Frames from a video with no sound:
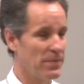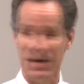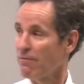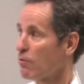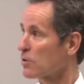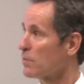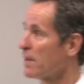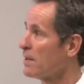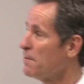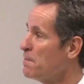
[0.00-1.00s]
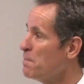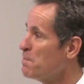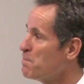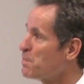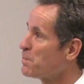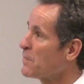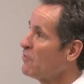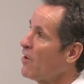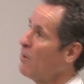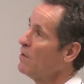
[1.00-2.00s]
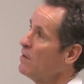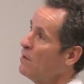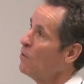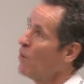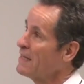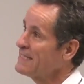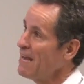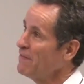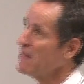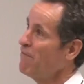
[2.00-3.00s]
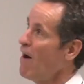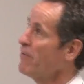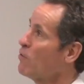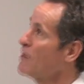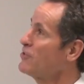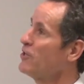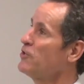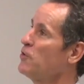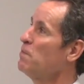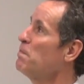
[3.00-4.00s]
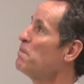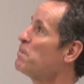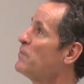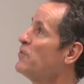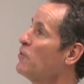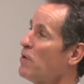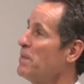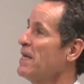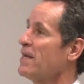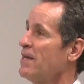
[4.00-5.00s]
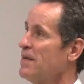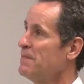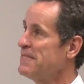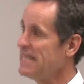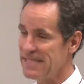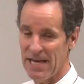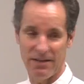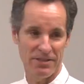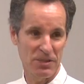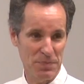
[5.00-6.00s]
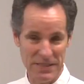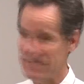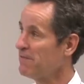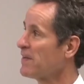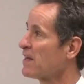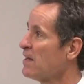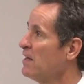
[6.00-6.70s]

I've worked. So what does Heavenly Father want you to do or be? Detailed, specific,